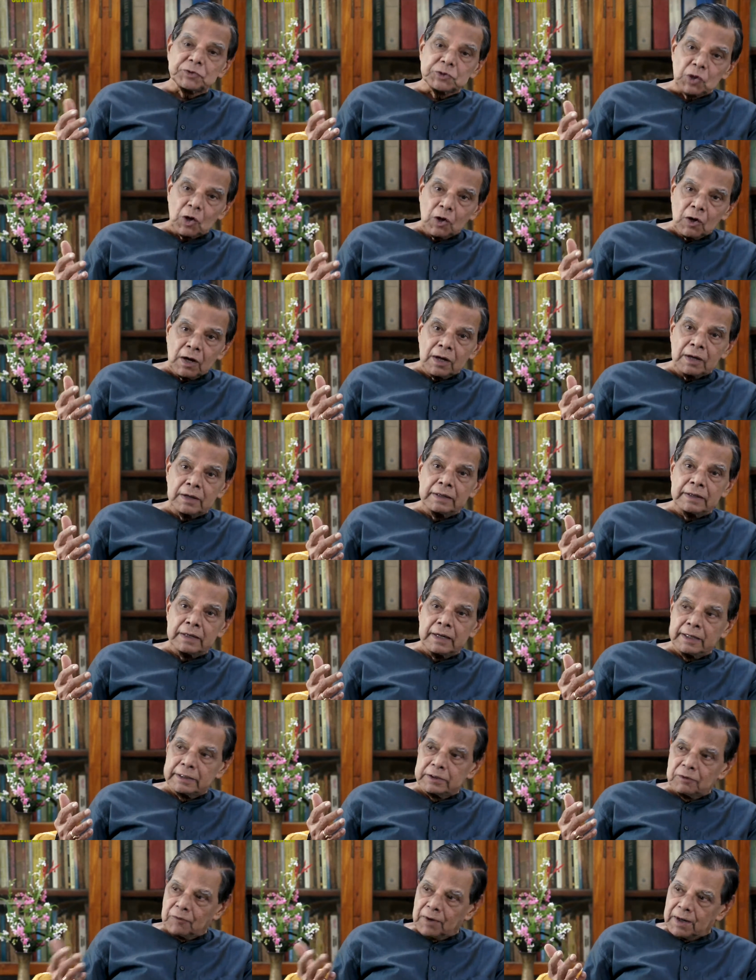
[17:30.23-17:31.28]
joy
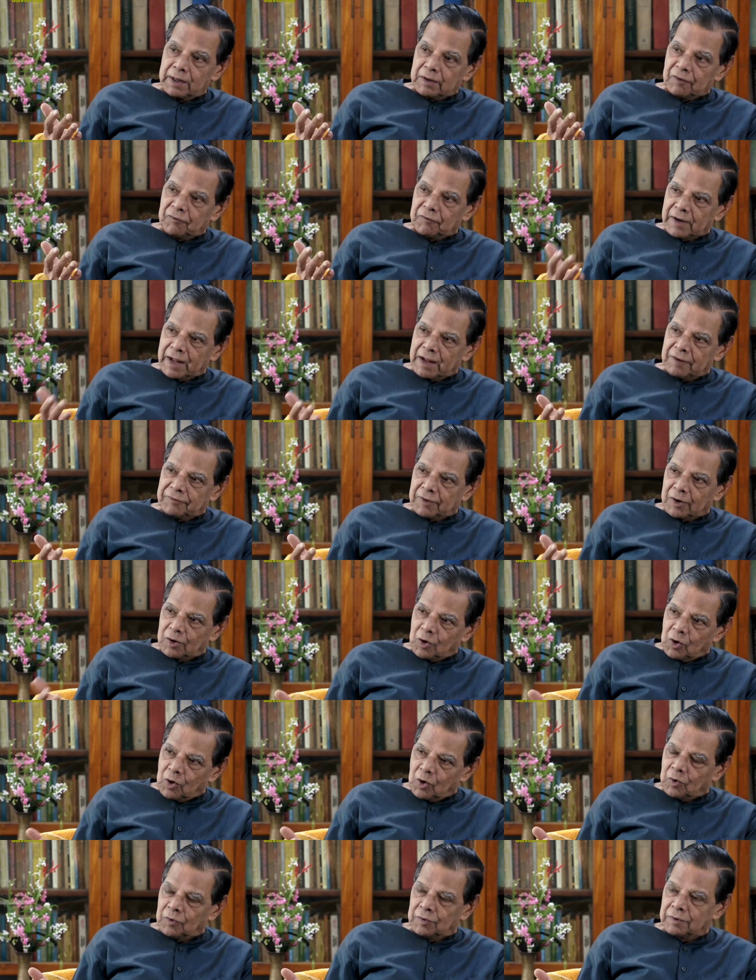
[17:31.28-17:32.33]
in the world of life
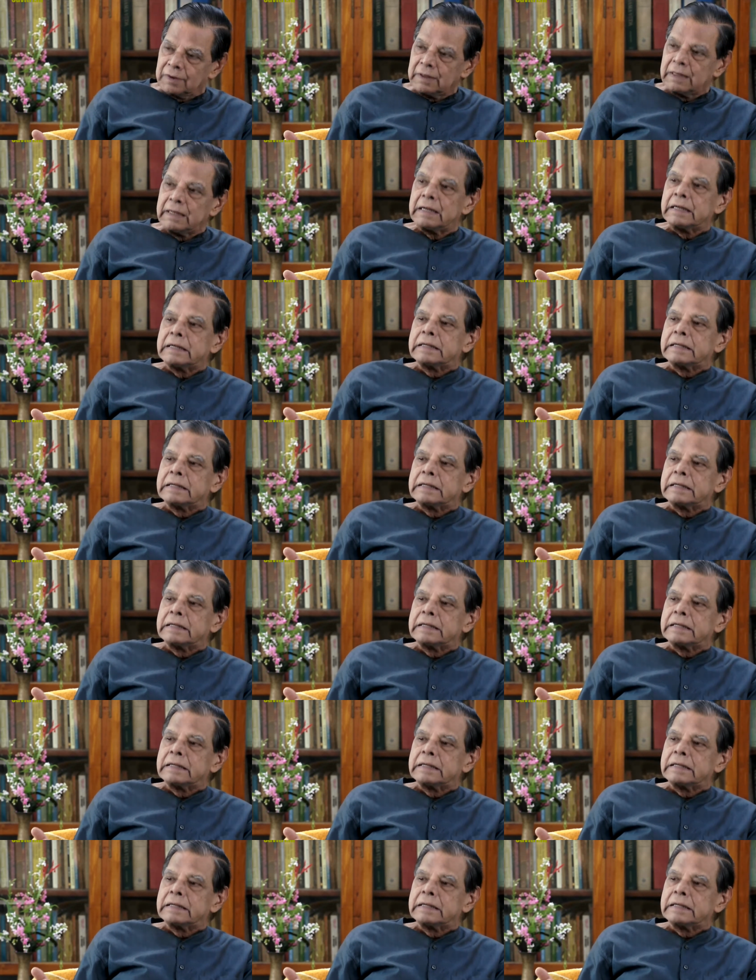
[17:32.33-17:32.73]
alone